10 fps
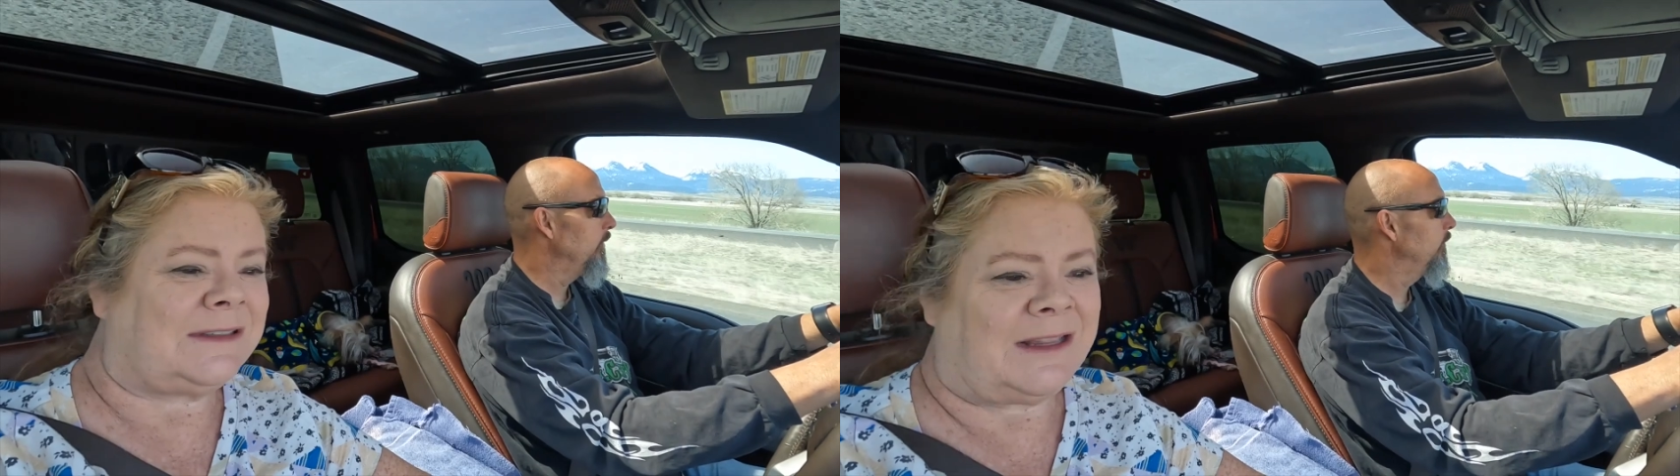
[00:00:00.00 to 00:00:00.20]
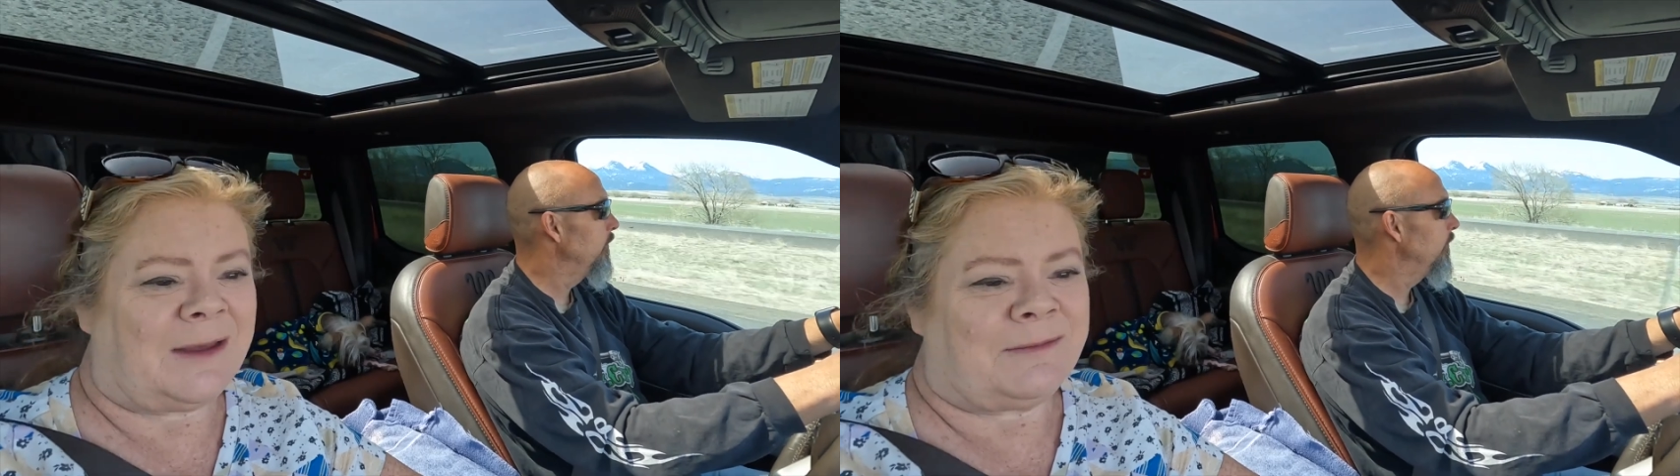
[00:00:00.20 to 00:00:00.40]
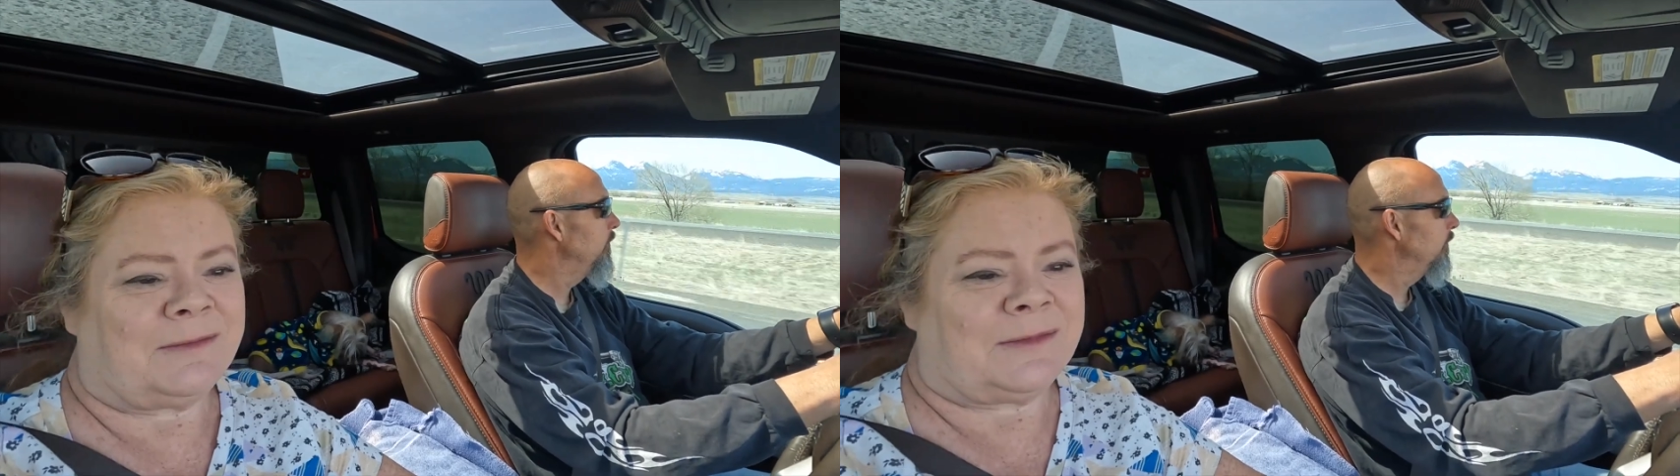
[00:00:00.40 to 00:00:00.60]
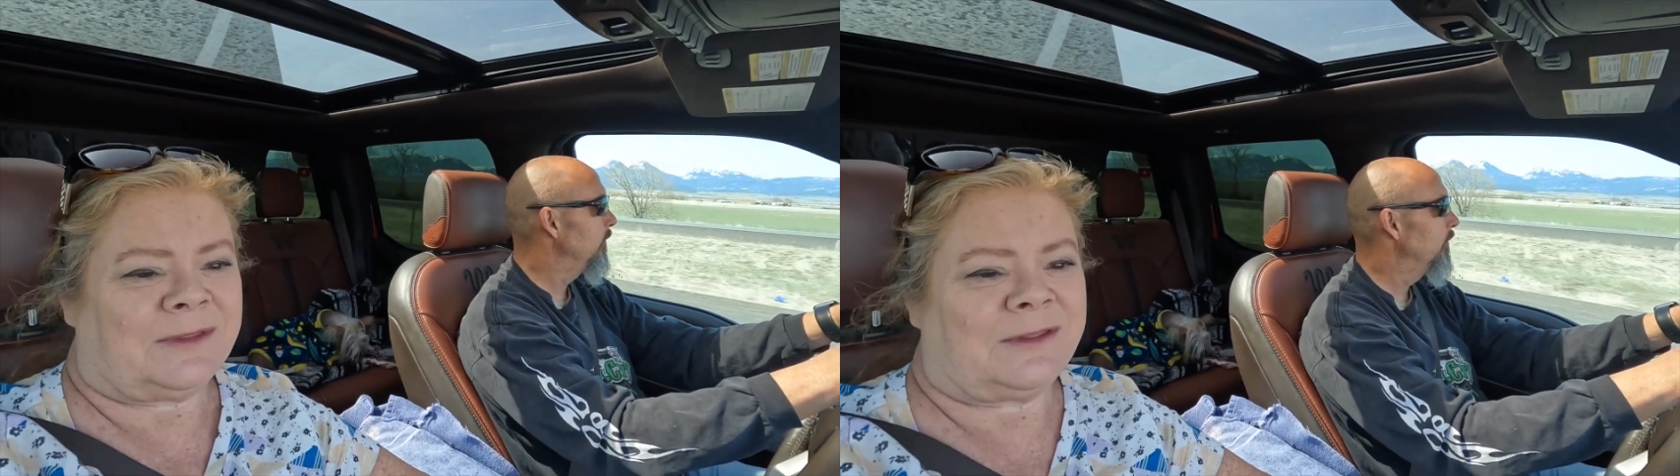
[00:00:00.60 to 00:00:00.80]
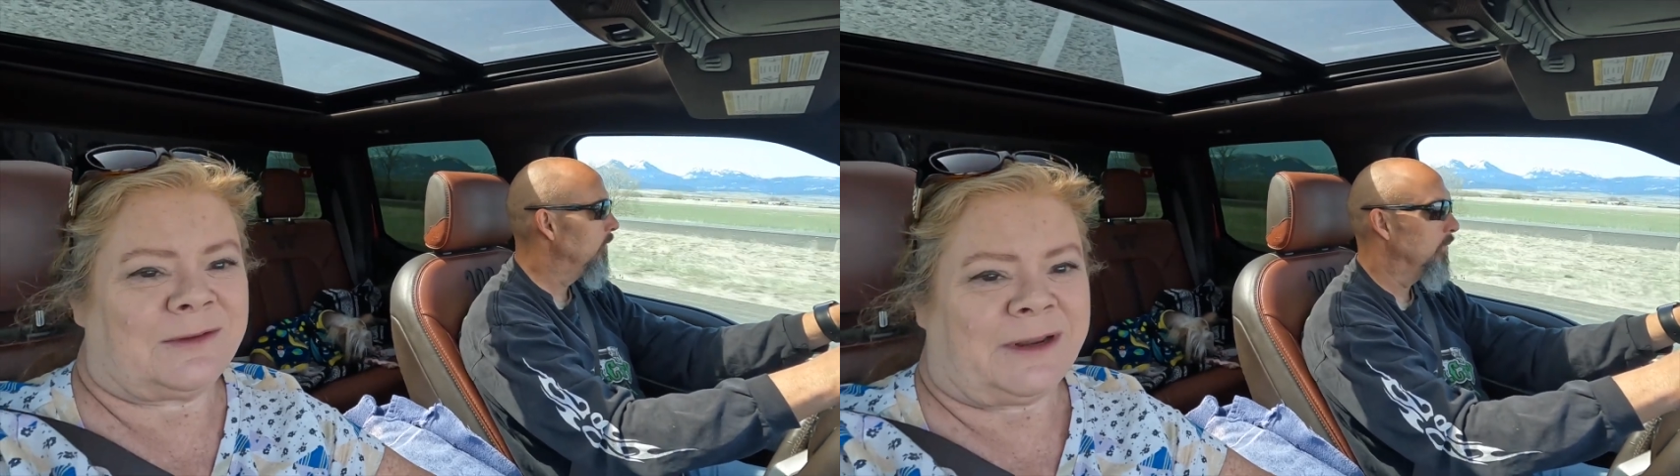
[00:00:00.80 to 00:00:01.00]
Yep,
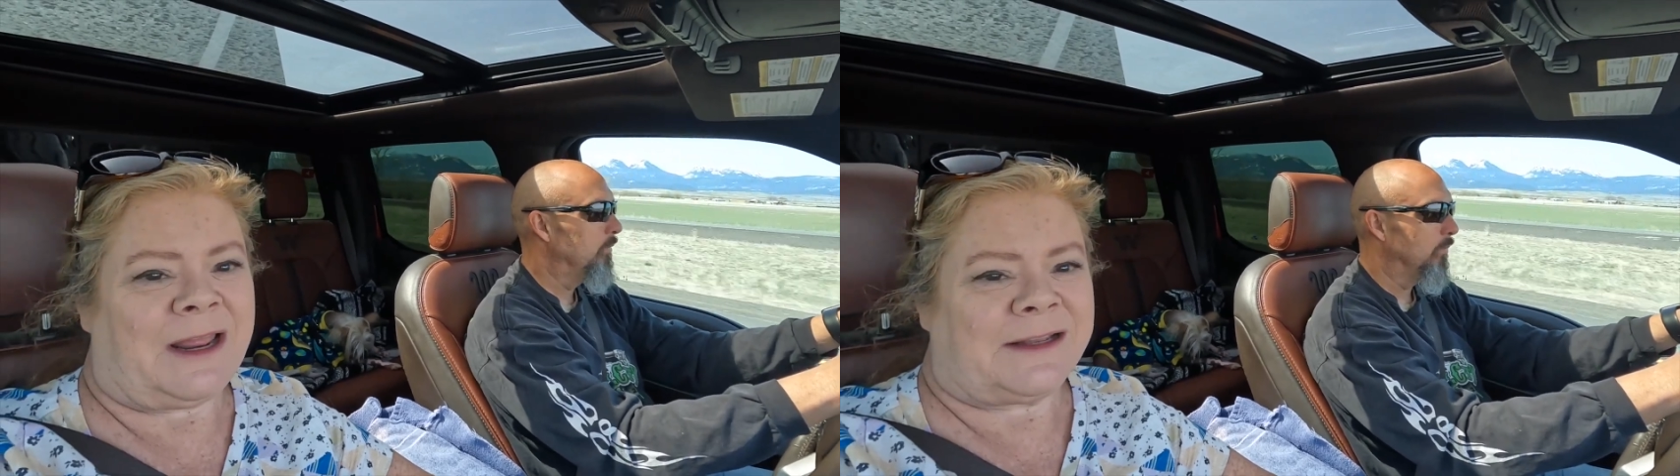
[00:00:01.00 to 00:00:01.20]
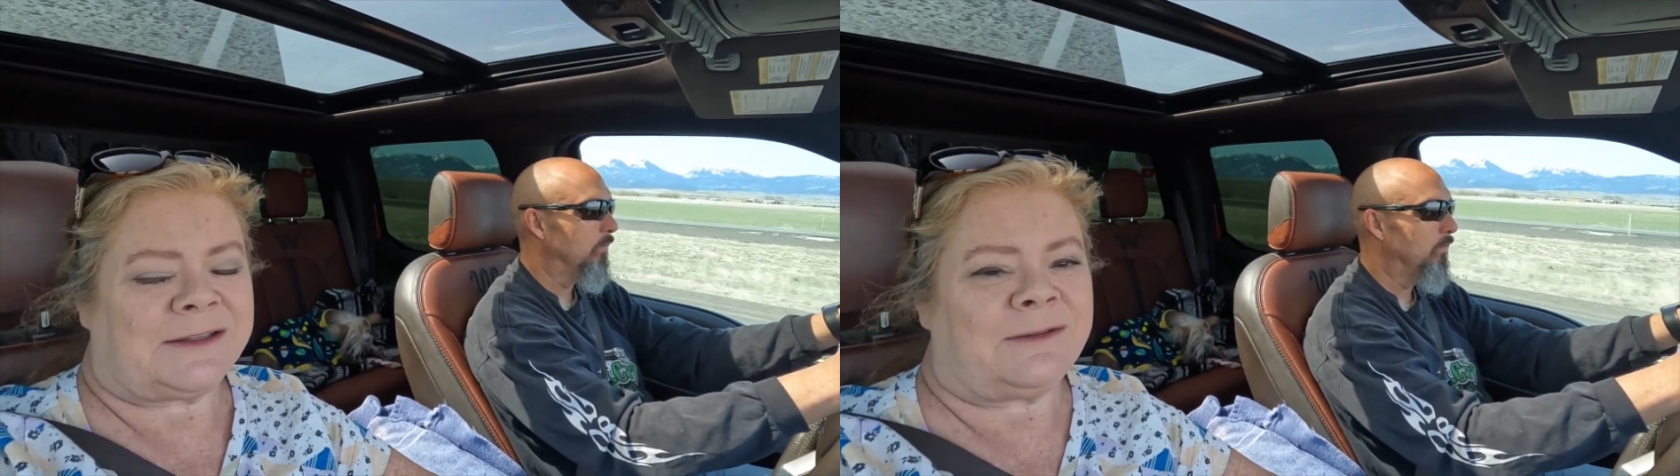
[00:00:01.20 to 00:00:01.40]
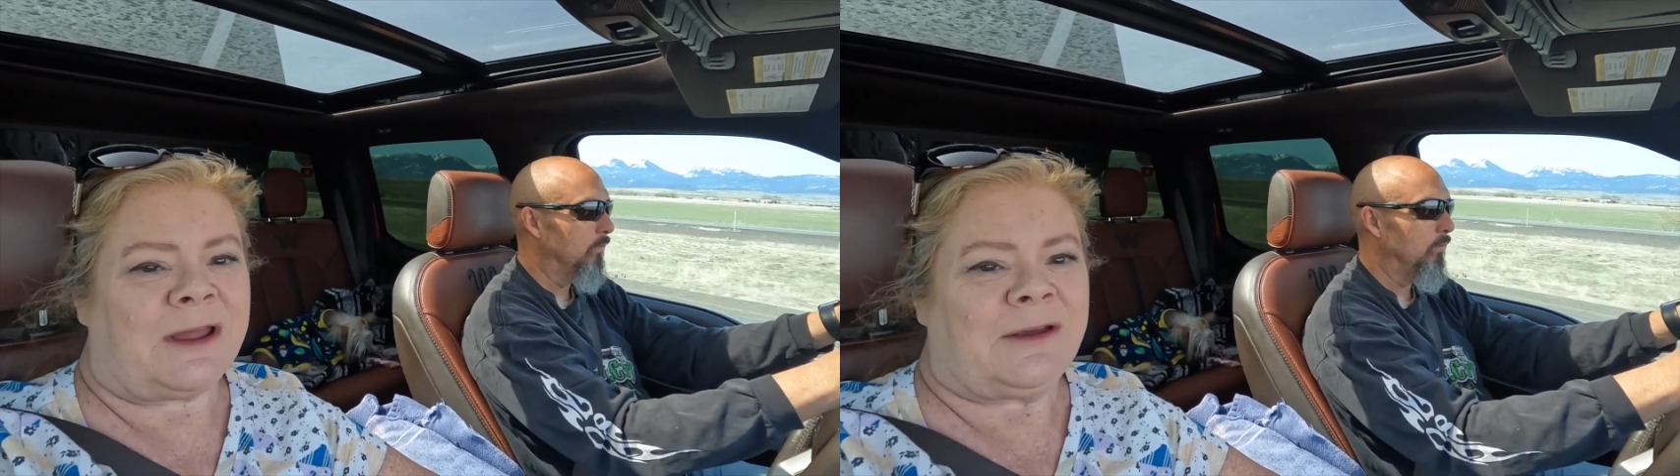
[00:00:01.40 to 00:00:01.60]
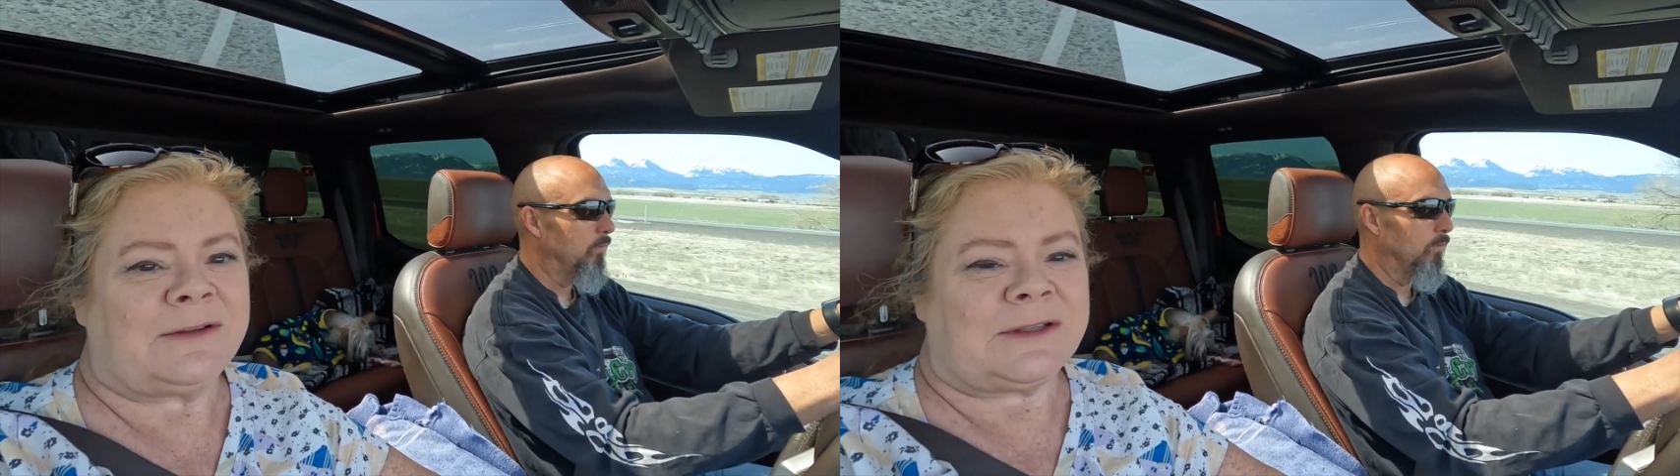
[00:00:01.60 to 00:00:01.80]
three nights in a row.